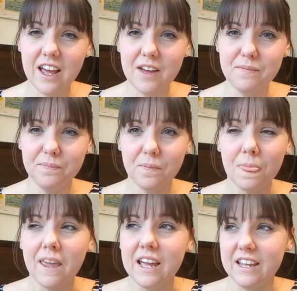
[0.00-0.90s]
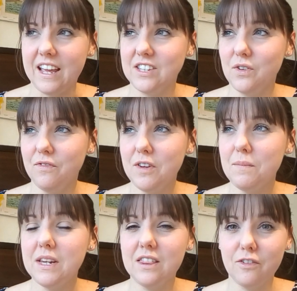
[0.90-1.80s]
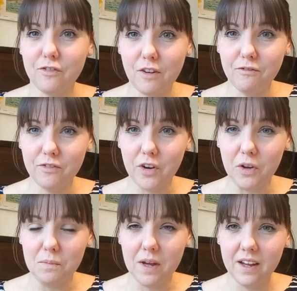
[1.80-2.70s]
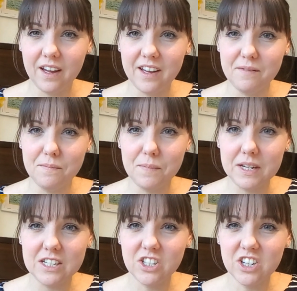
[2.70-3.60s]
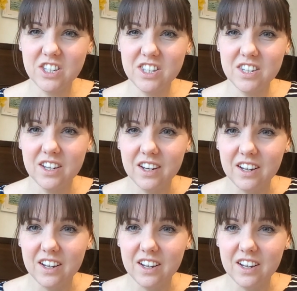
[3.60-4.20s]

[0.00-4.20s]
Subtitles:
So I'm filming in the front room, but it's just,